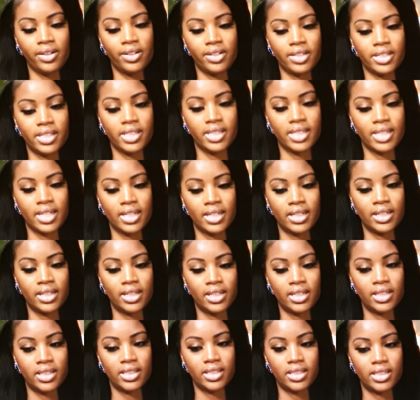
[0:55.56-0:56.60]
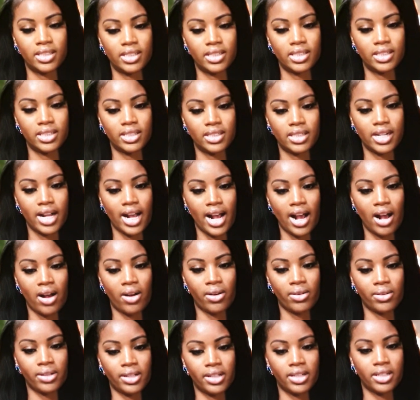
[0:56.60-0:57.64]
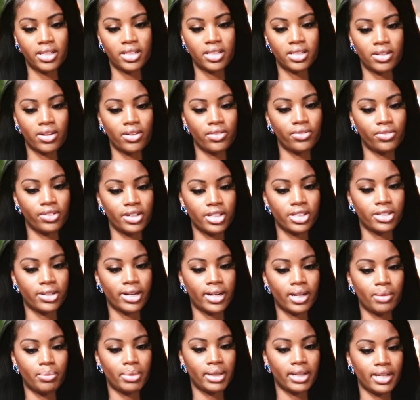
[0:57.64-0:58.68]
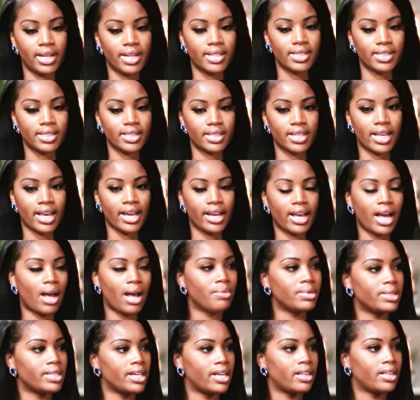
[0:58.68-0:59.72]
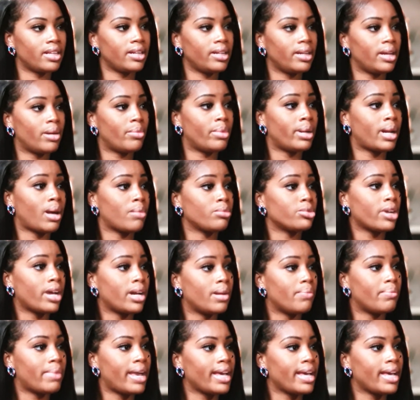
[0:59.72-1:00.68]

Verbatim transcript: understand how he's so frustrated because it's like I'm telling him and I'm trying to